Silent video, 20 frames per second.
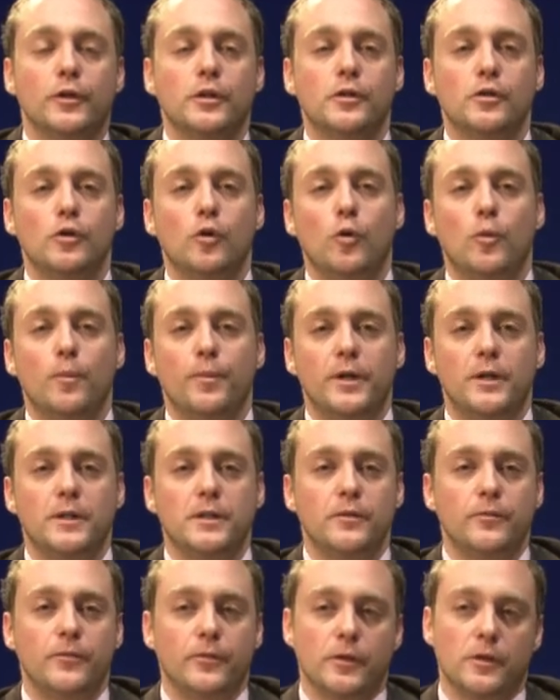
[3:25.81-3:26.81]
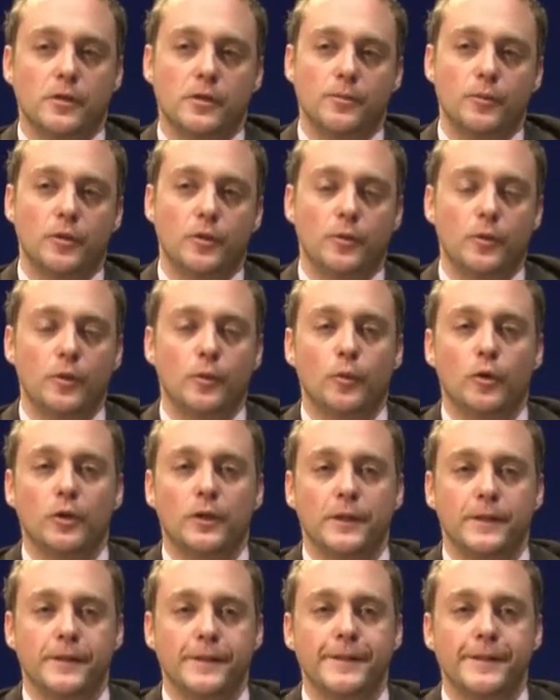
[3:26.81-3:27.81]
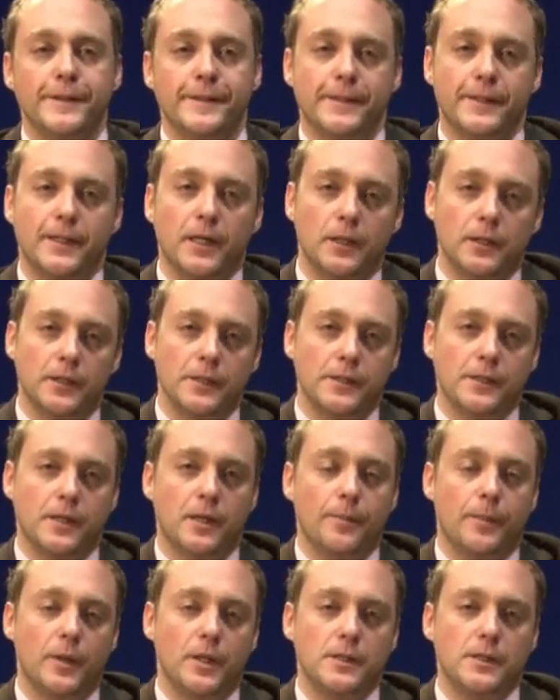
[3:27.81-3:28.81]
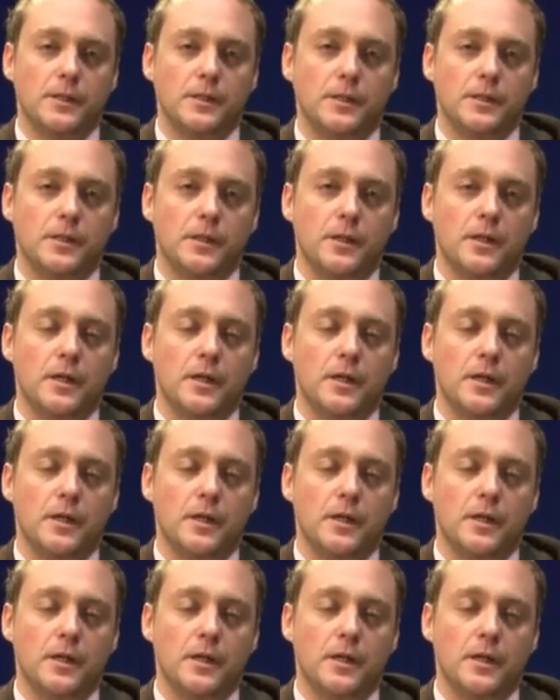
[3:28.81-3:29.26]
is no big difference between what is installed capacity